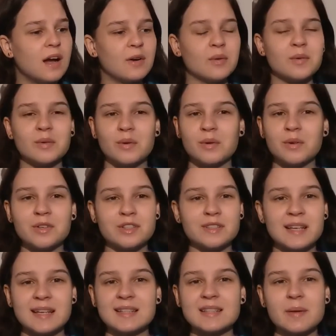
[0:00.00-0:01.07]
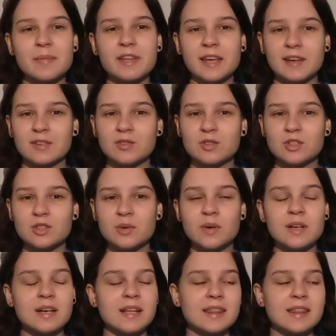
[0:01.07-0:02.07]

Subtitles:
I don't know, it just had something extra to it.